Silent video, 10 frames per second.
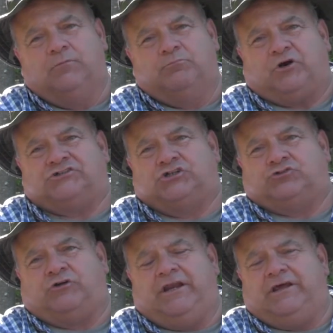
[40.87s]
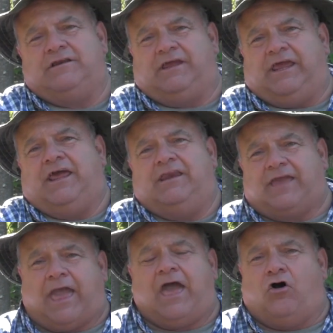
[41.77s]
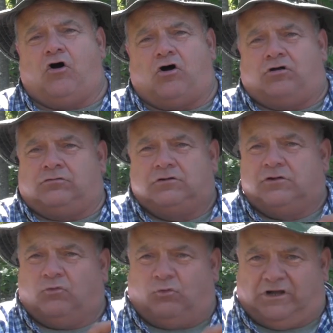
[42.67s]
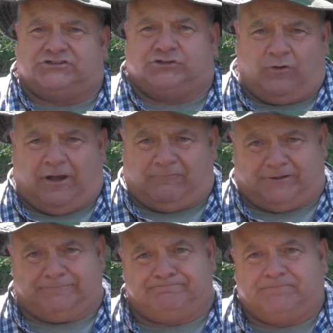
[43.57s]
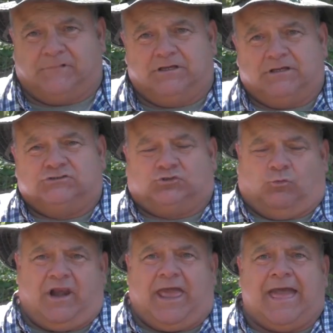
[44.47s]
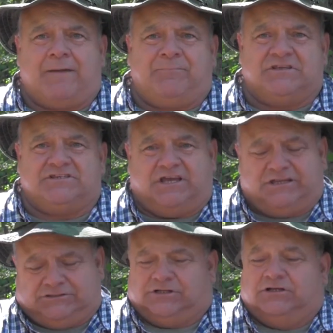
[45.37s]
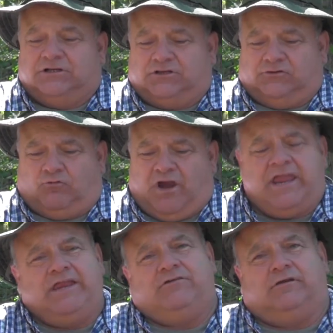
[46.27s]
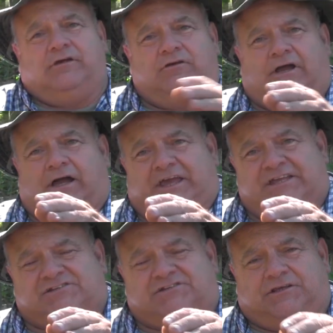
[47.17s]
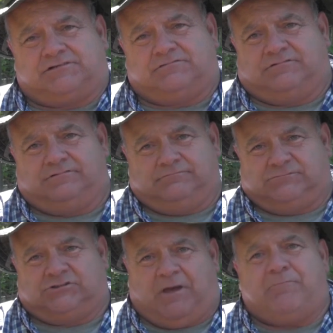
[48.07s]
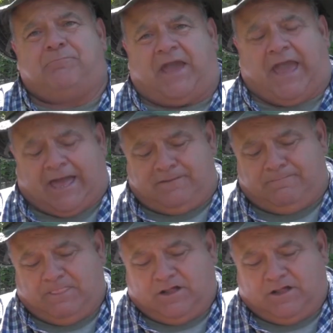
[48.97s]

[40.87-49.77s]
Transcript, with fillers: pressure treated in it at all whatsoever. So what happens is the rain uh, hits the cement pad,